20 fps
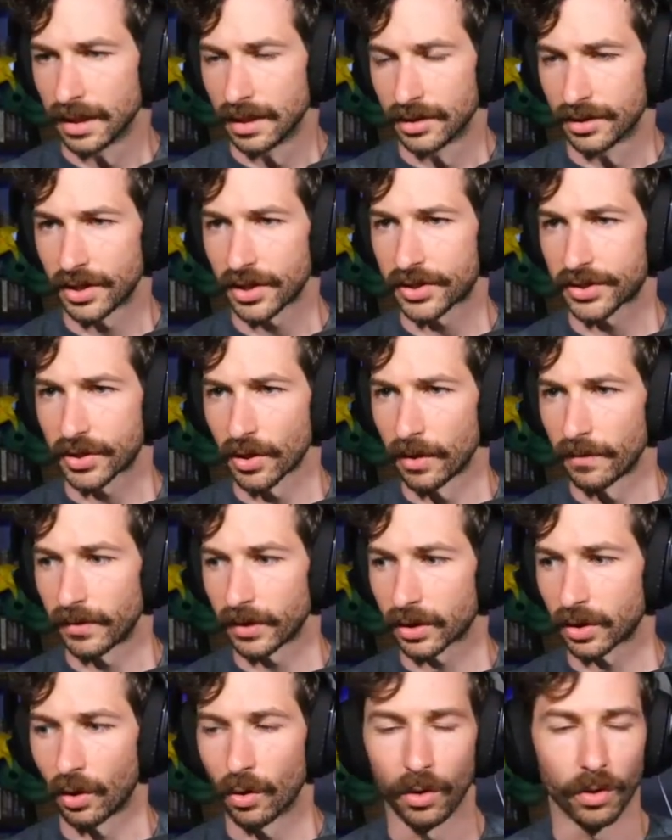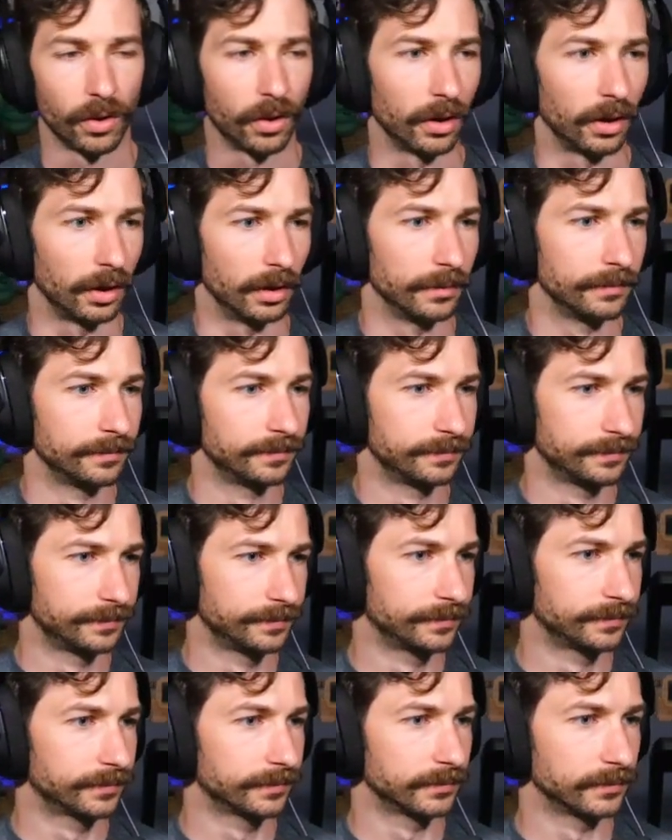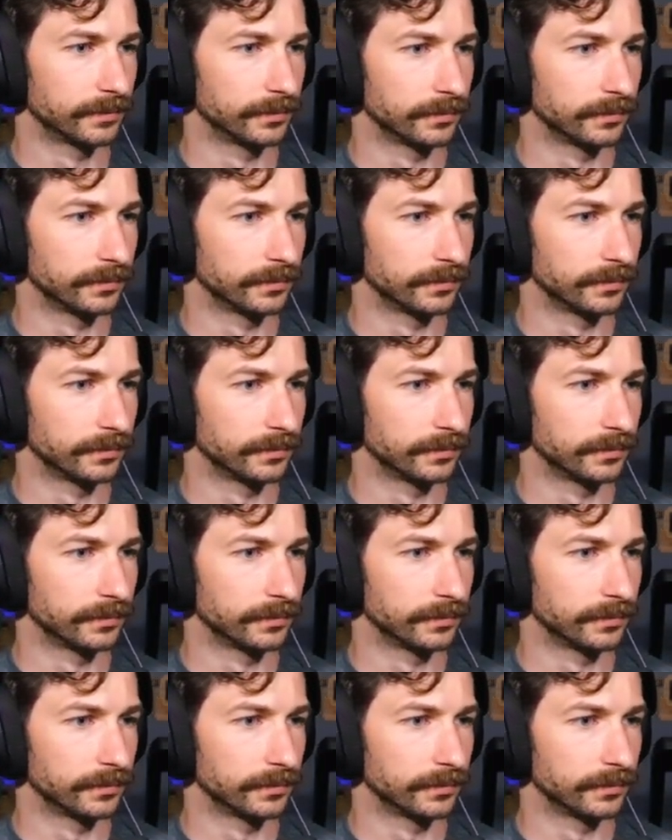Just over core. Uh, up or down?